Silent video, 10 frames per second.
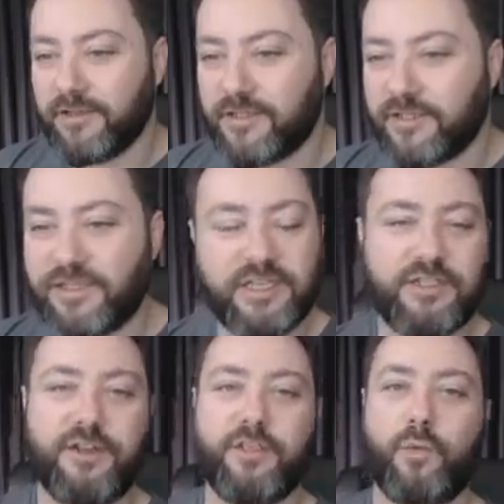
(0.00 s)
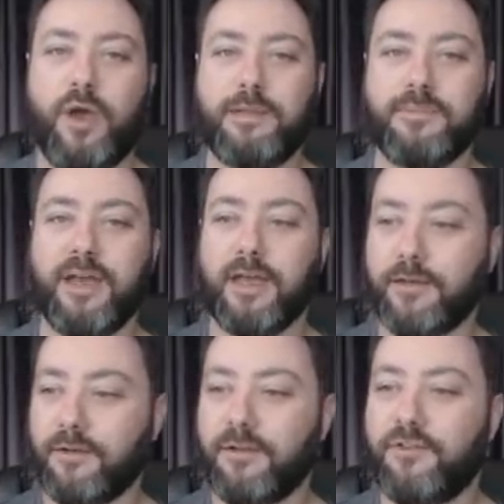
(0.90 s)
says another white
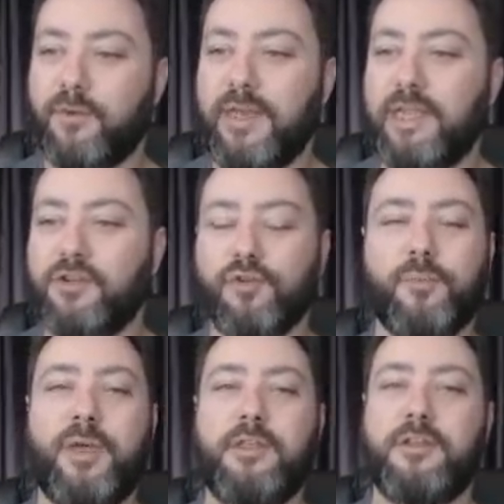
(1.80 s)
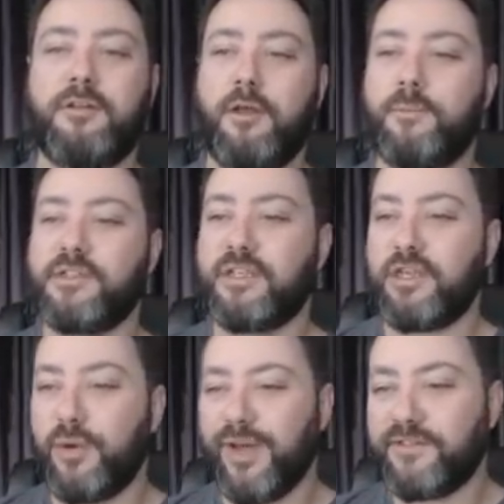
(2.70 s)
man. Do we need your opinion,
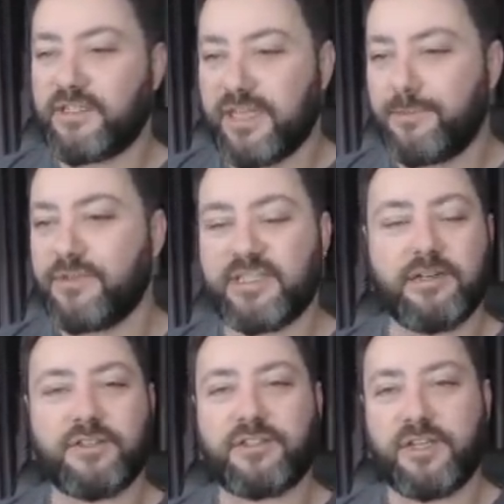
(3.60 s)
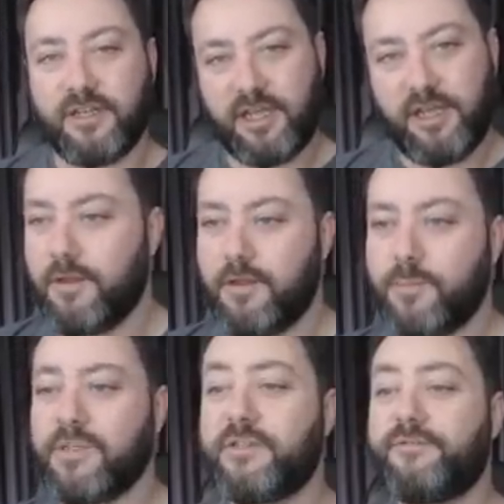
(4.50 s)
Mr. UF Stem Cell Study?
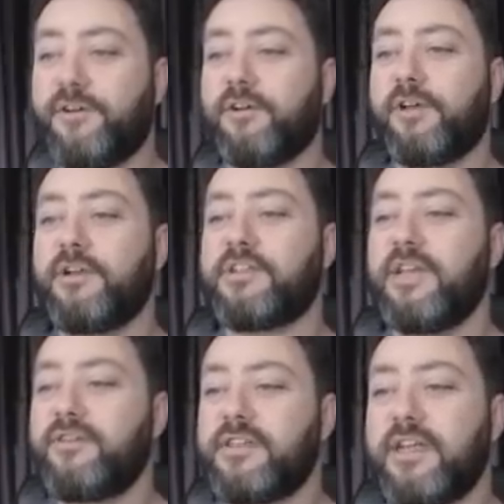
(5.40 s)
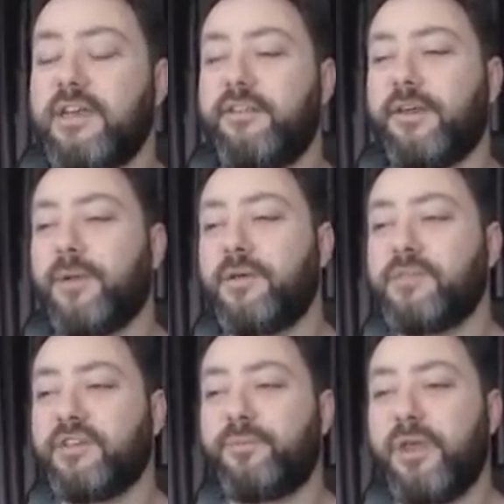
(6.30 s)
Mr. Farrakhan has never said anything about
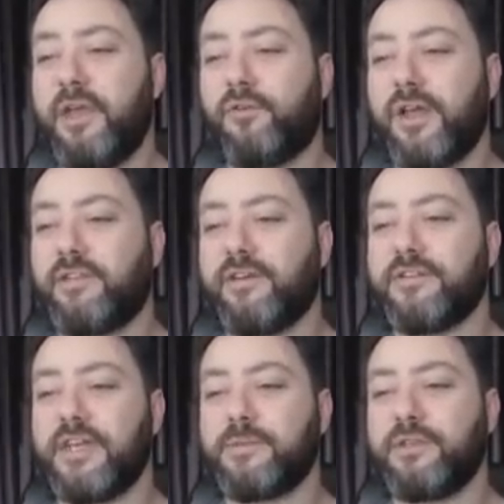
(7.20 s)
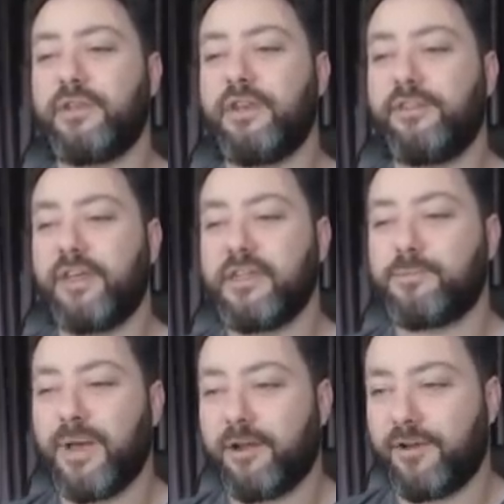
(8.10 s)
himself being great. There is absolutely nothing in his
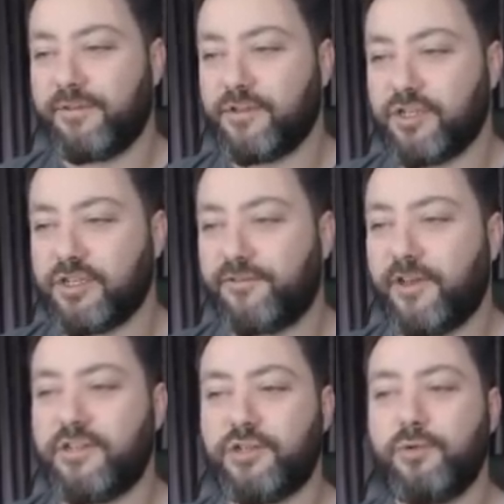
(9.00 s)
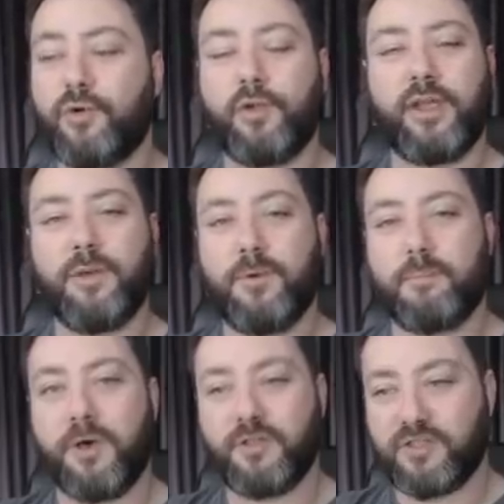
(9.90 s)
background that justifies you calling him a
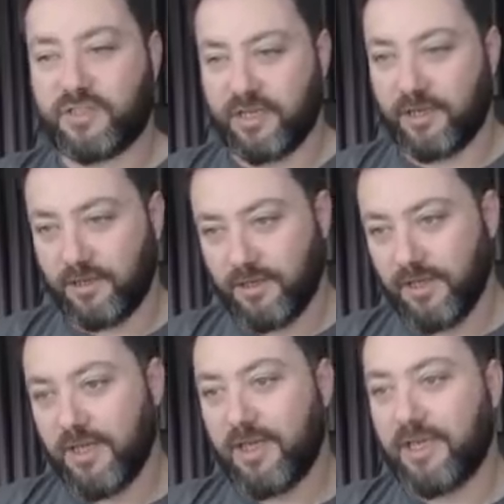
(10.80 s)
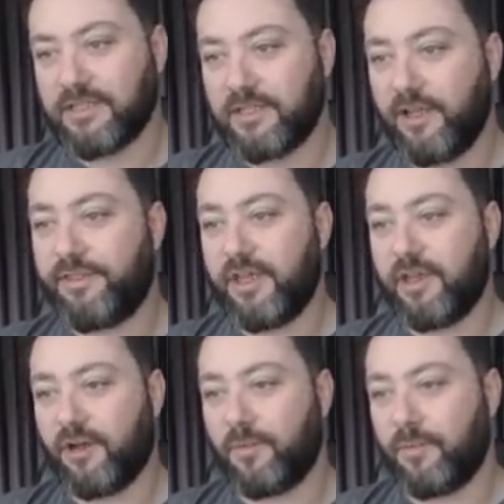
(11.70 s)
monster. He has nothing in
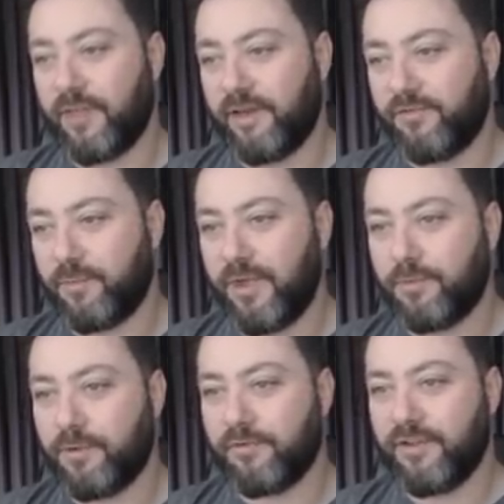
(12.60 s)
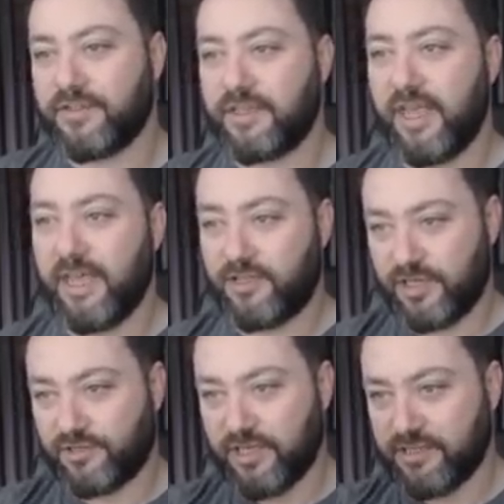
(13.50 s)
common with any of the people you have listed here,
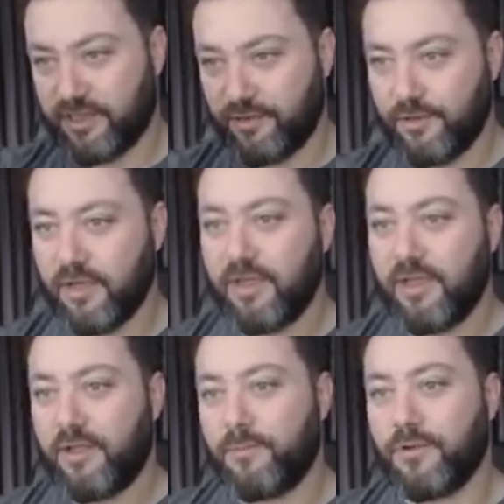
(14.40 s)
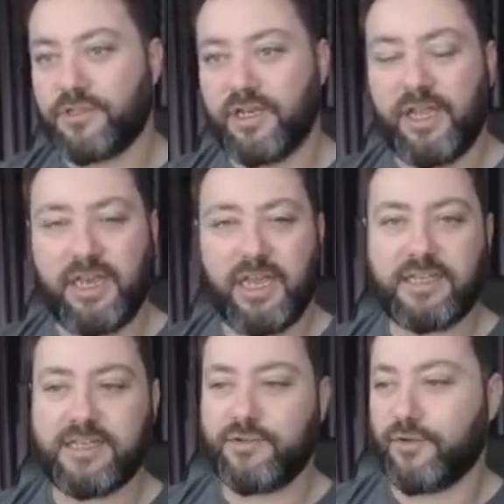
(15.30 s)
Ceausescu, Mussolini,
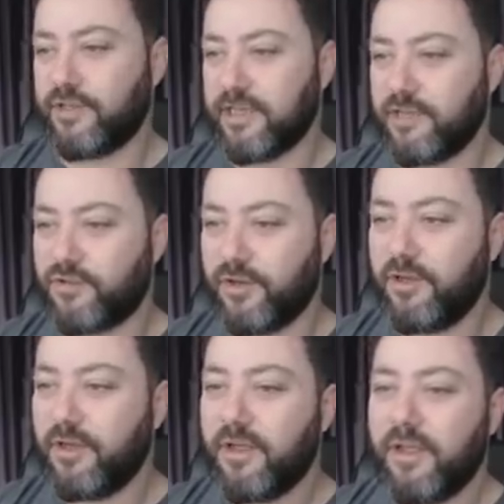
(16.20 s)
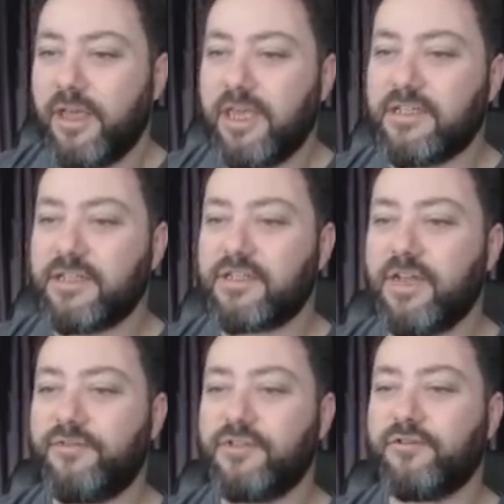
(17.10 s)
etc., etc. He is a
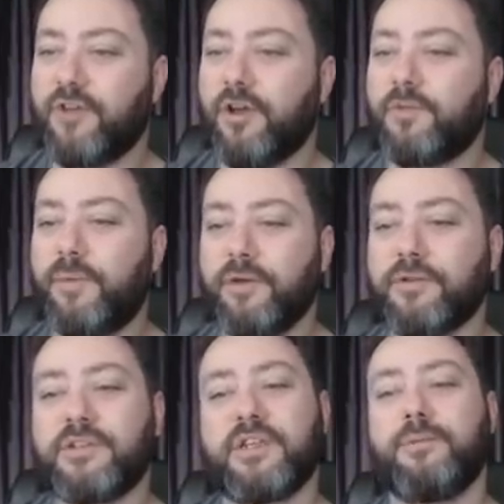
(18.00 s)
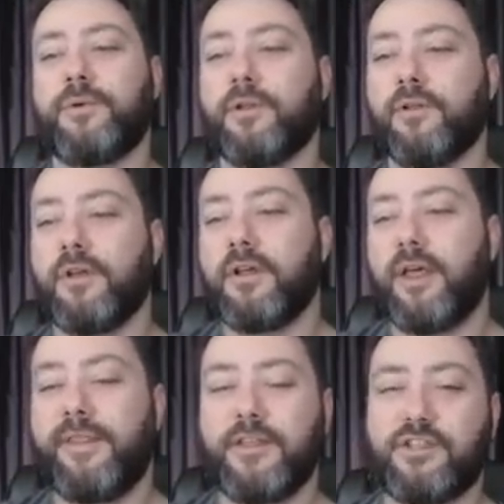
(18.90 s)
servant of God, pure and simple.
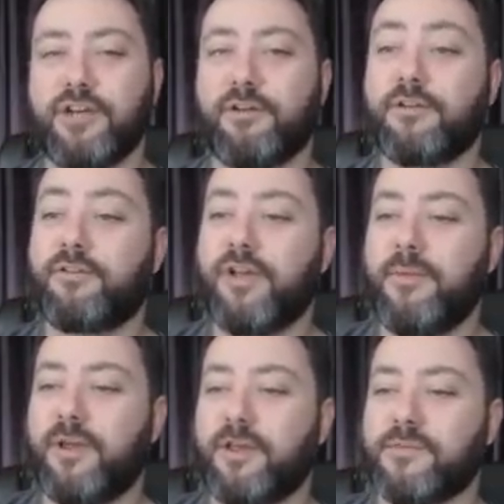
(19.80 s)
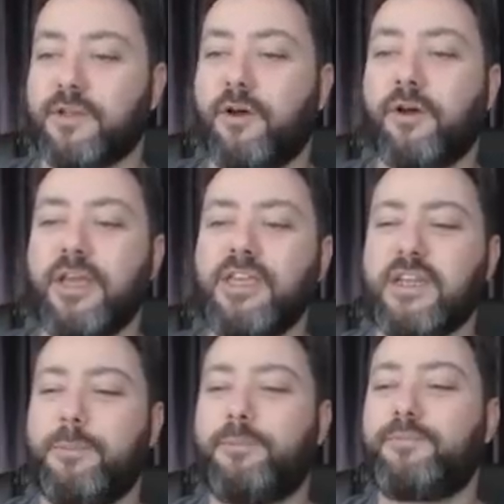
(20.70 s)
And then Gerald Kramer comes along. He's
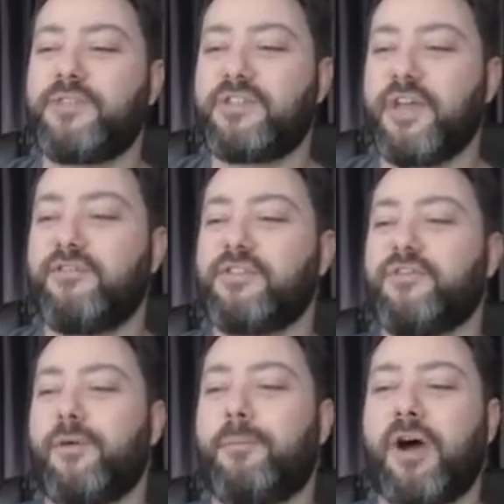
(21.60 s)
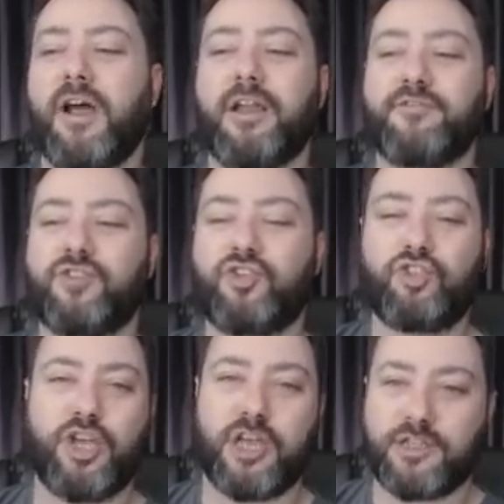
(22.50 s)
a servant of a pile of
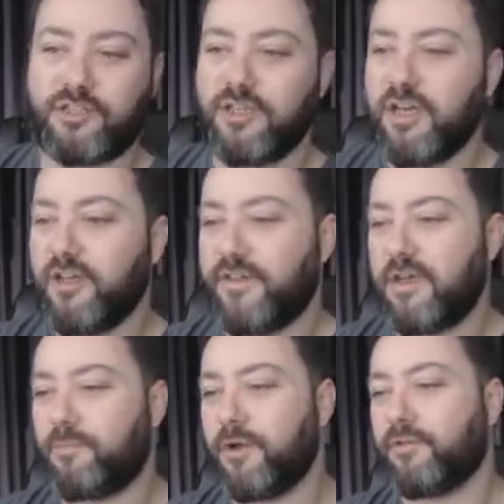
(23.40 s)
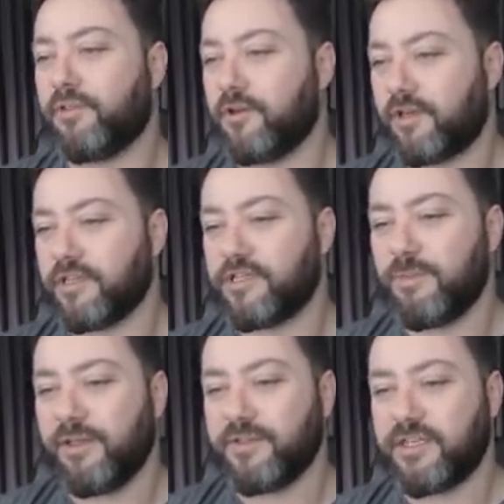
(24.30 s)
shit. They both look and
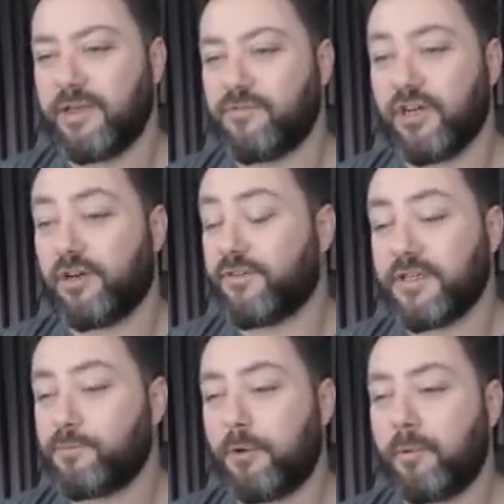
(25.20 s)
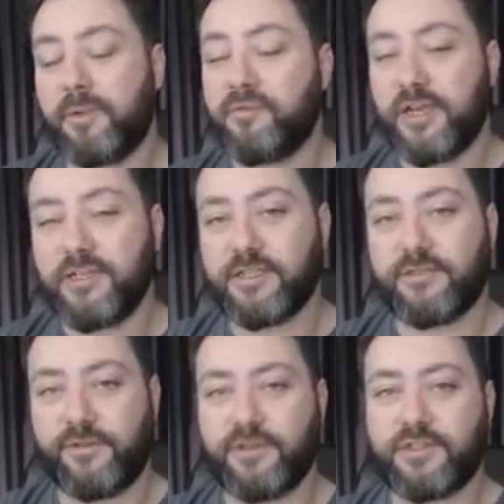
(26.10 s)
smell the same. Gerald, that's probably racist
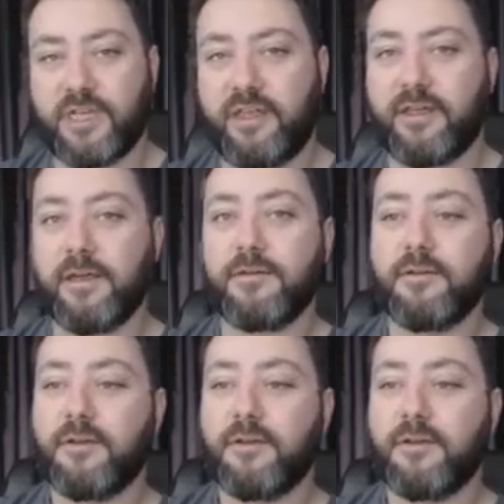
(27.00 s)
for you to say that.